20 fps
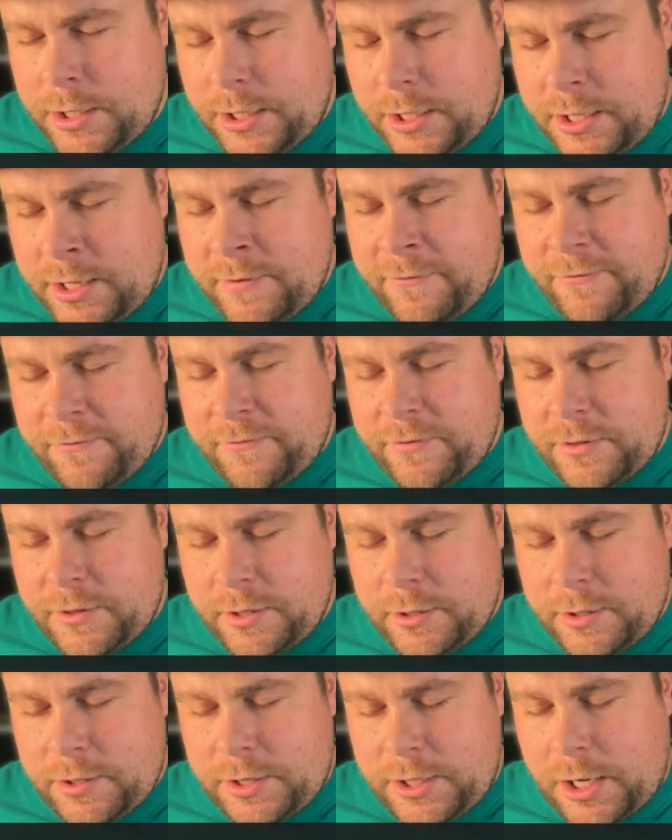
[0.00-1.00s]
If
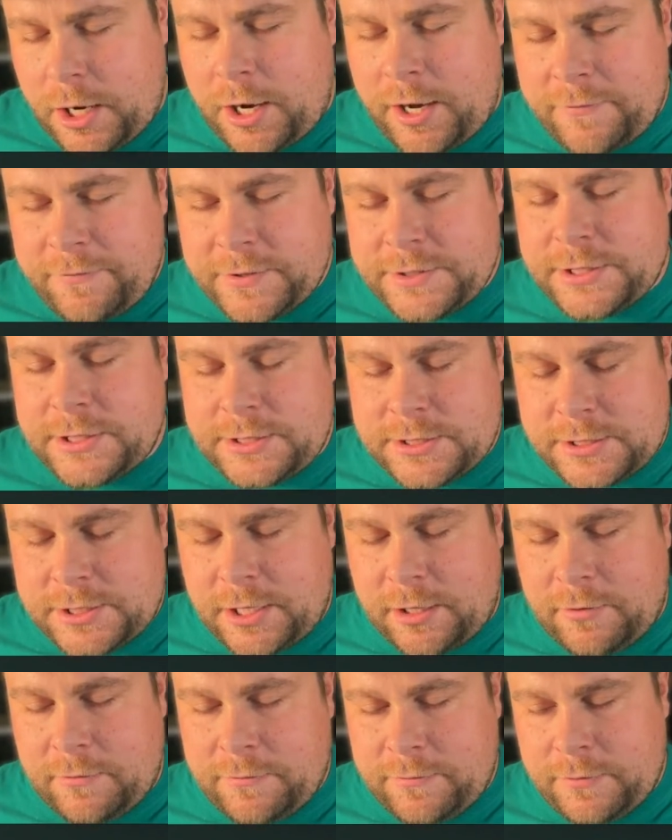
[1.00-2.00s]
the office
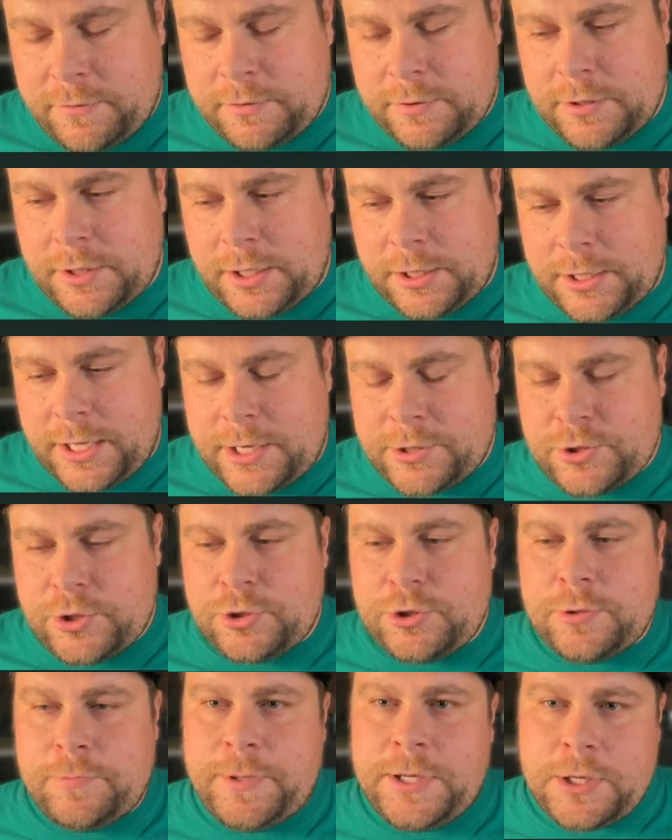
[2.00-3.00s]
itself allows you
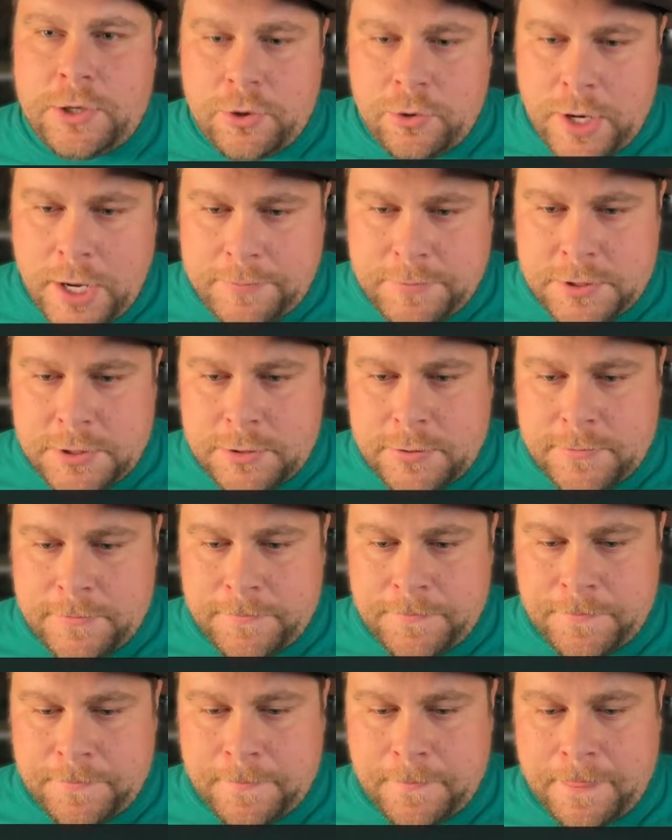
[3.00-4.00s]
to be corrupt,
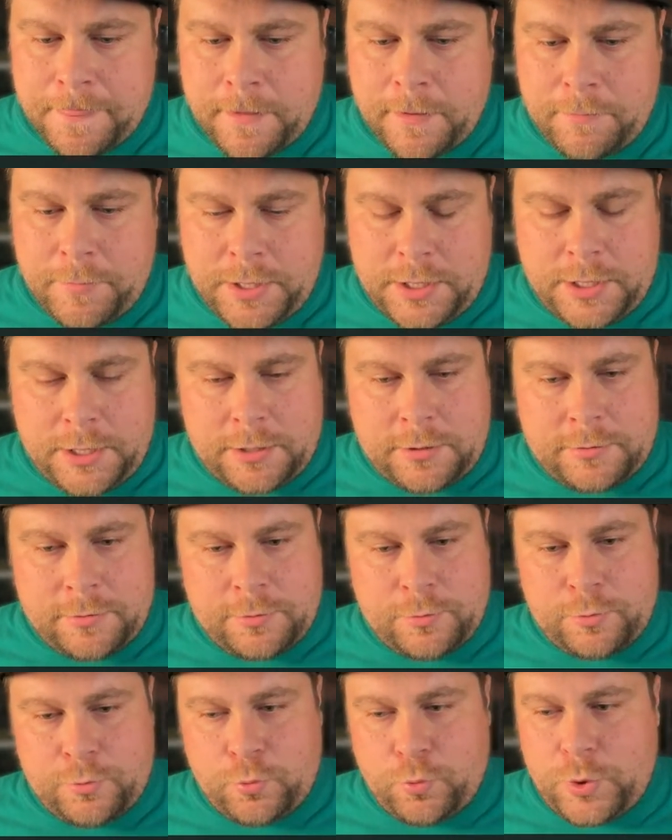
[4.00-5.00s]
meaning
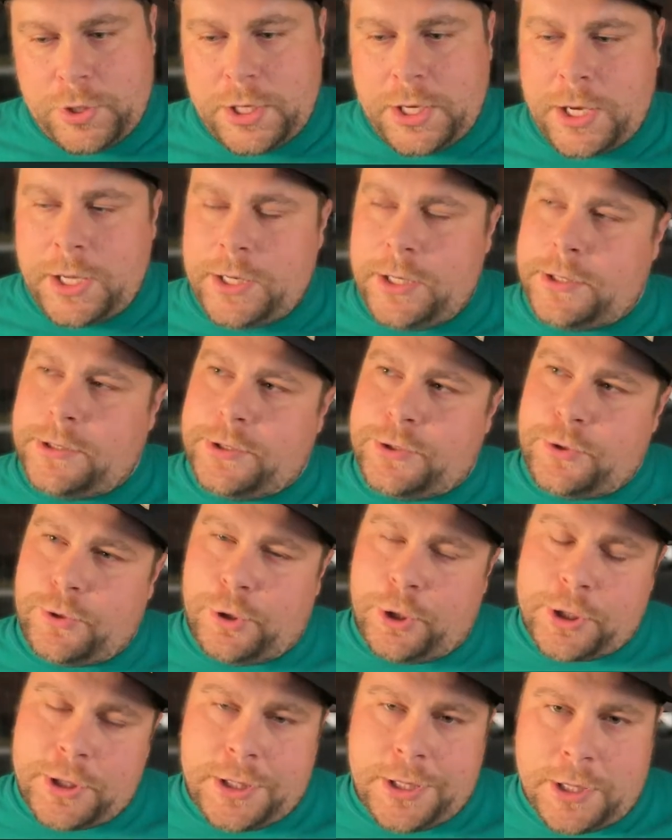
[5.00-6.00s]
we kind of
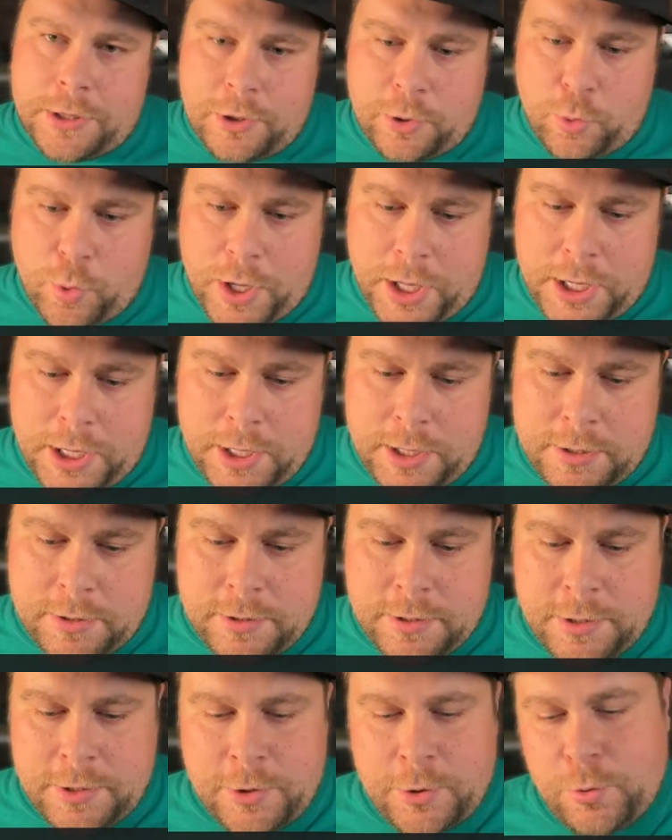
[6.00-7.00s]
look the other way
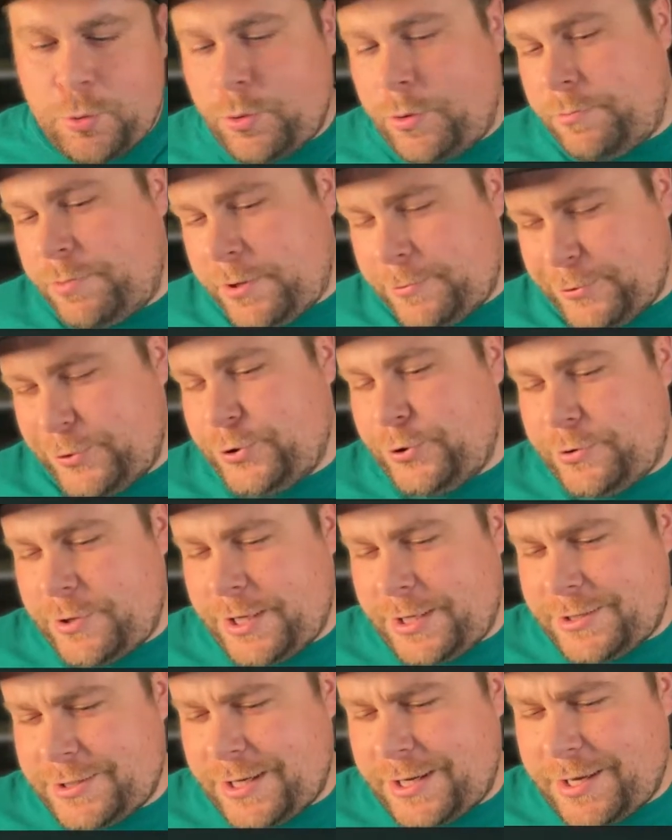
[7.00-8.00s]
when people do
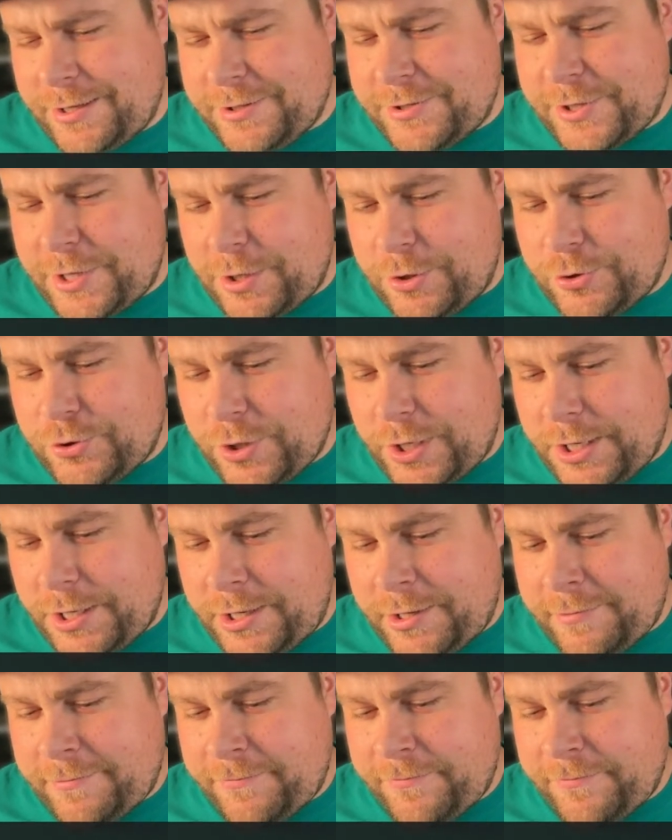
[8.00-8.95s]
things like insider trading.